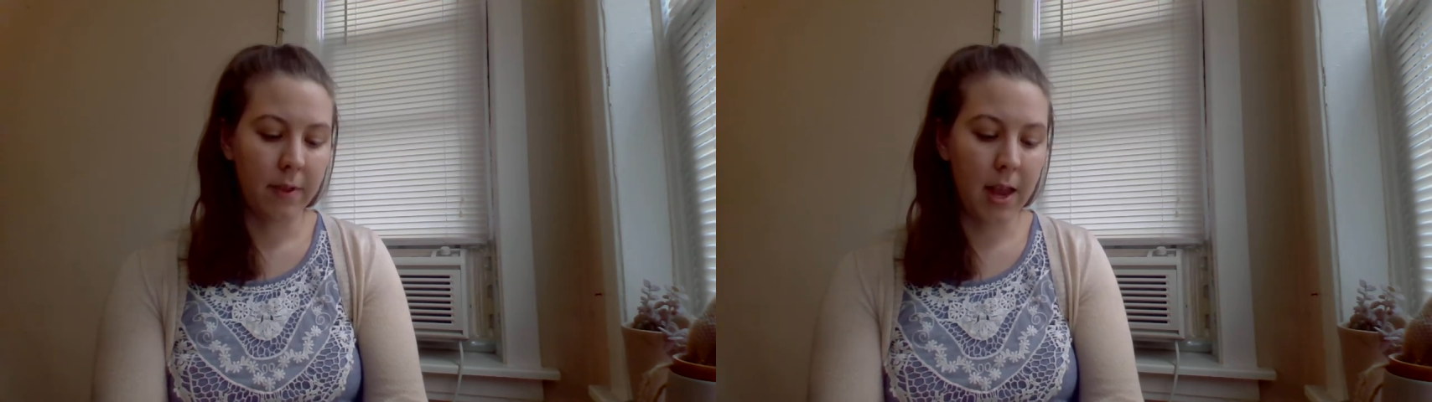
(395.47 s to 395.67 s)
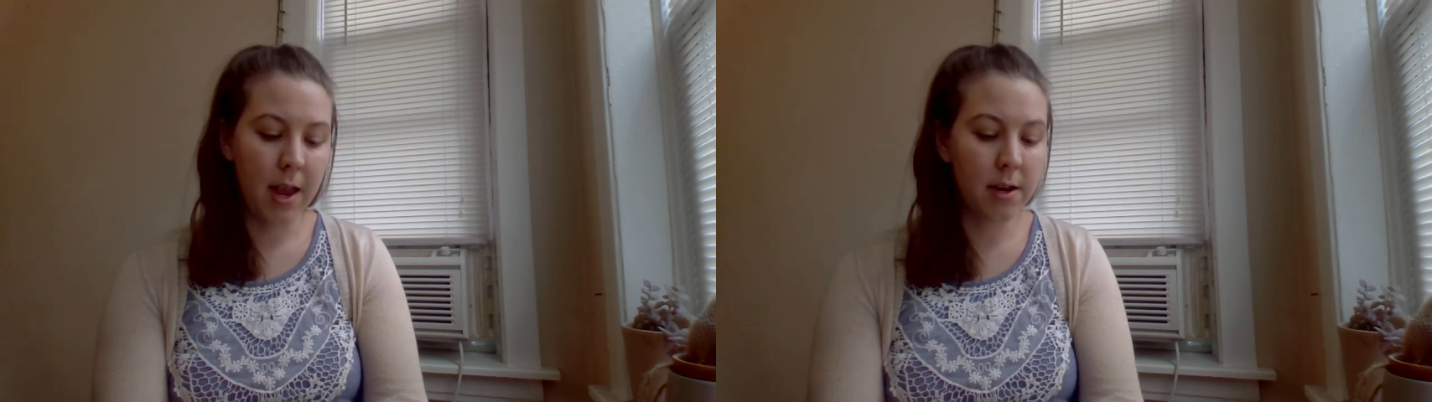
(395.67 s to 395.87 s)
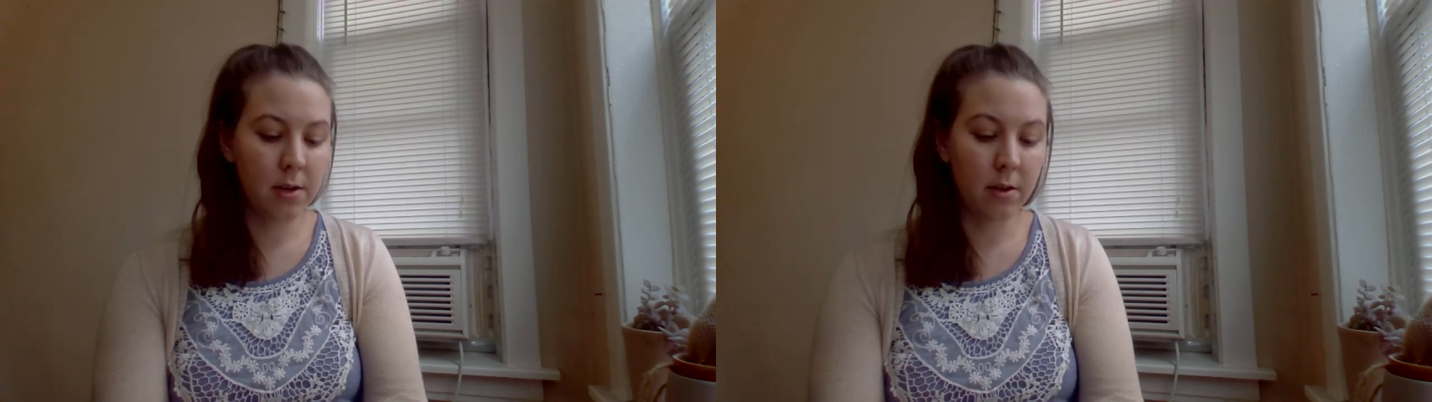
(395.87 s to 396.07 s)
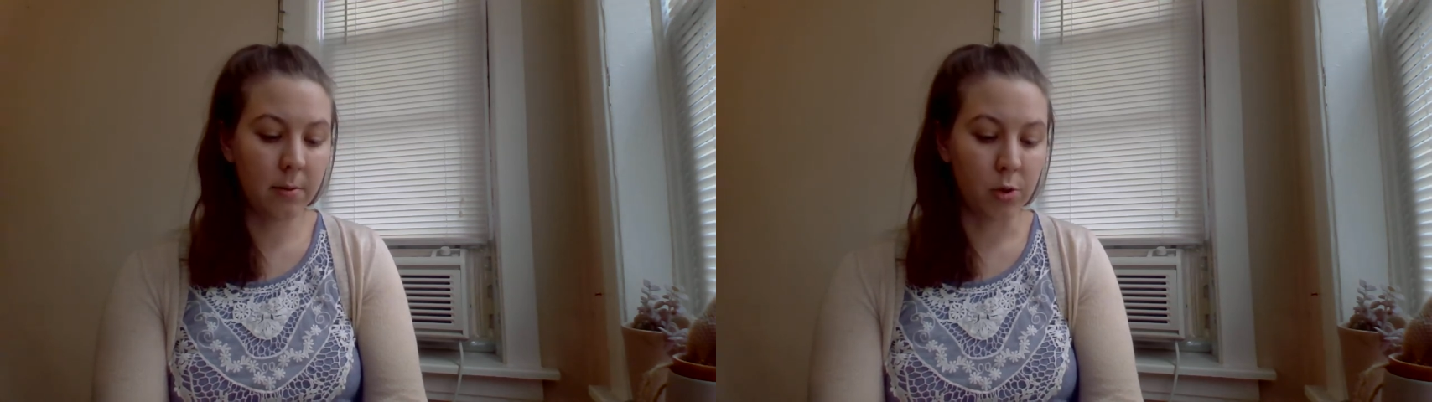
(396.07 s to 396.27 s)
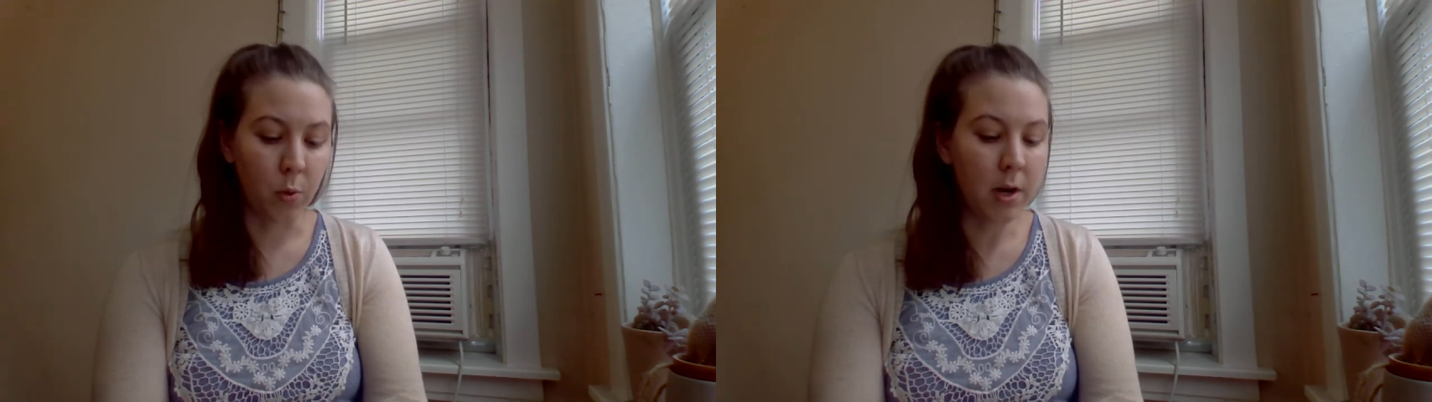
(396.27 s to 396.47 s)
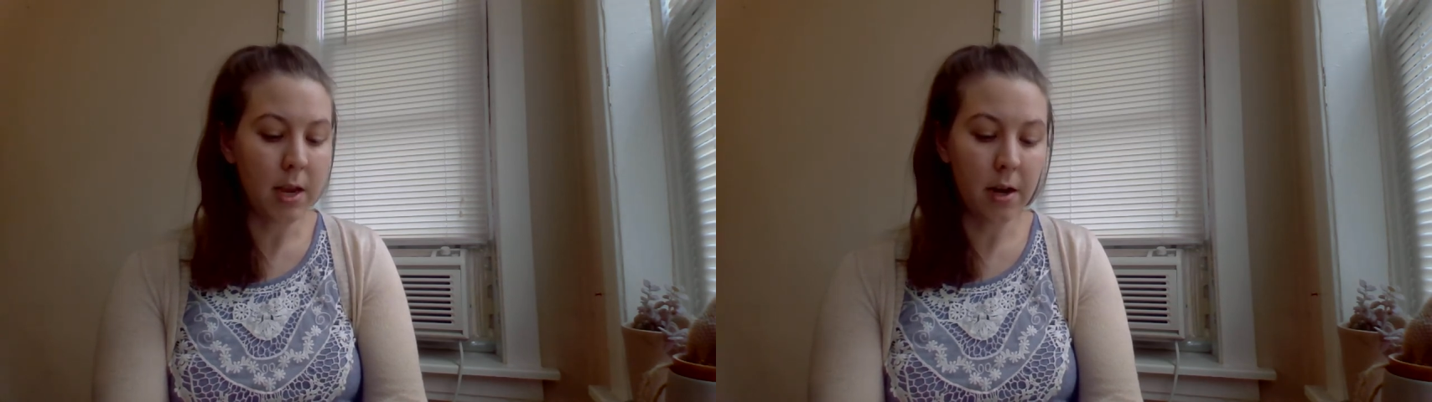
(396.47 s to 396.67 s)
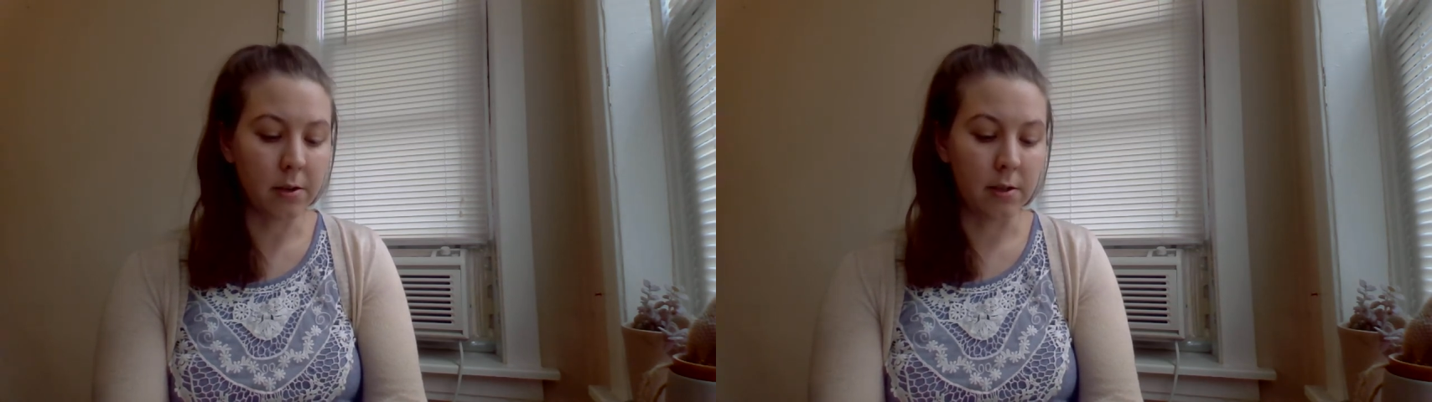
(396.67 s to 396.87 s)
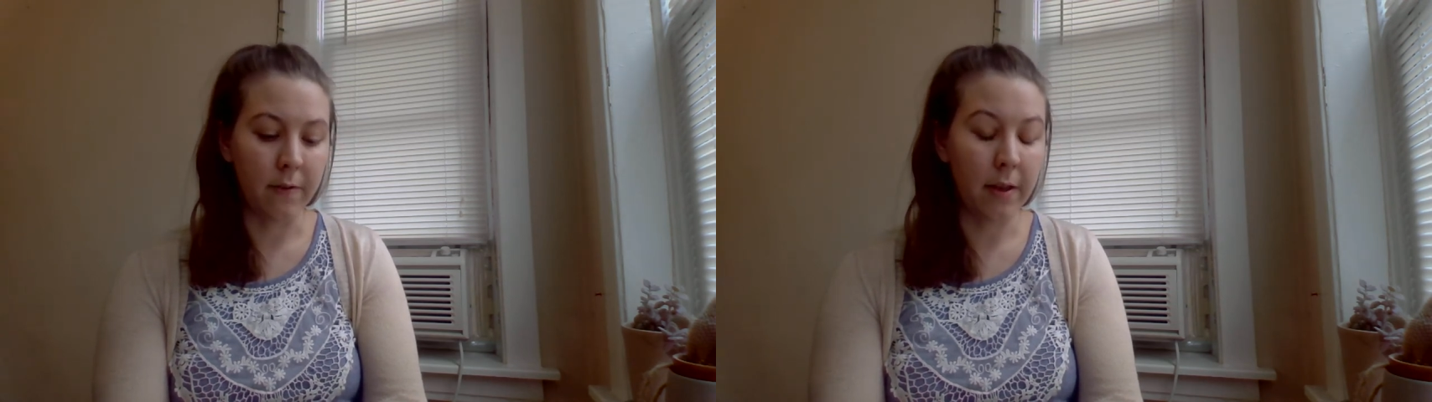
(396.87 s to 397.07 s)
And it took him 20
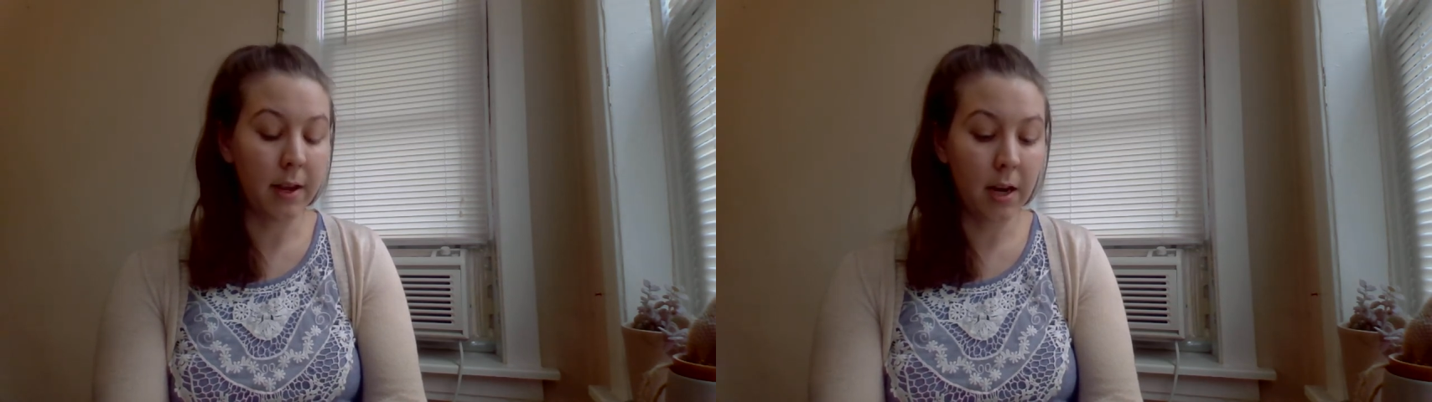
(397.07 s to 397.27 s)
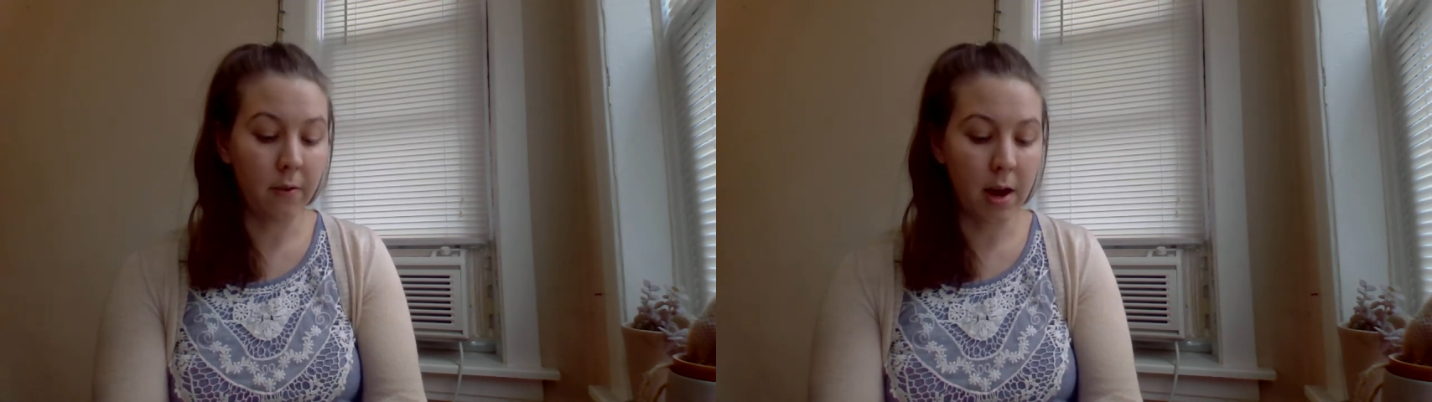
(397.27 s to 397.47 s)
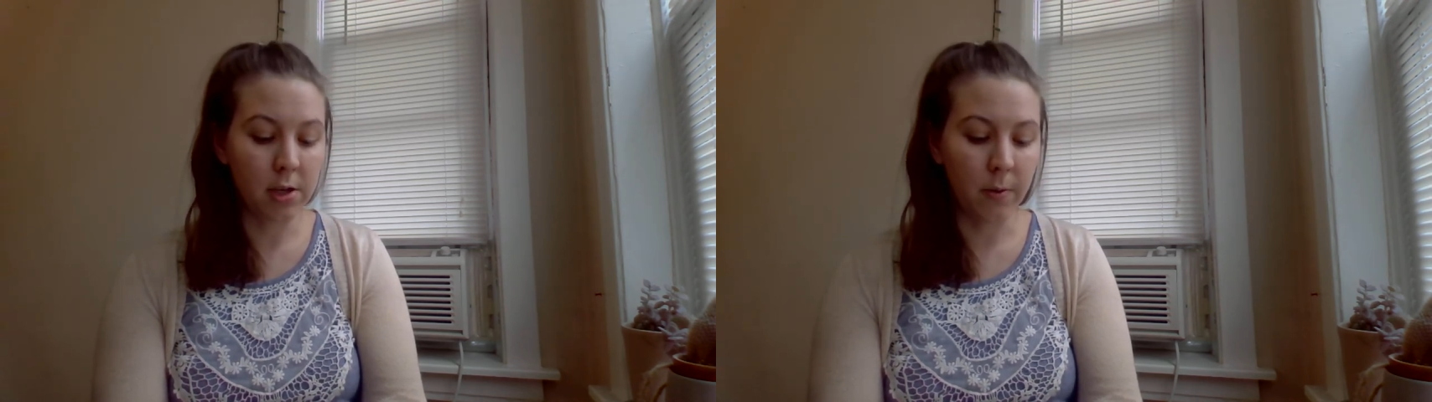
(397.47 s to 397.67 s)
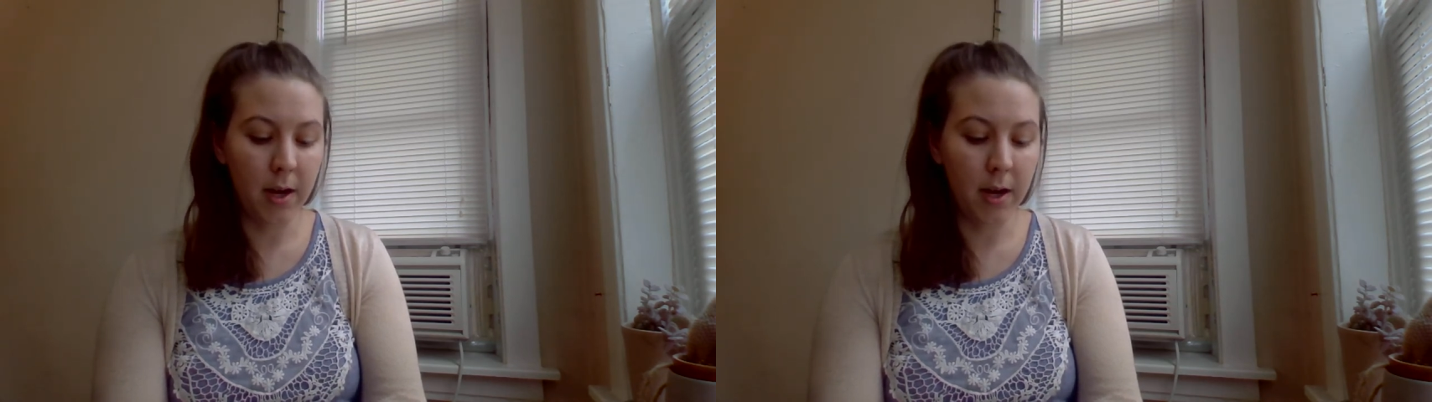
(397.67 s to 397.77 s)
years to finally get around to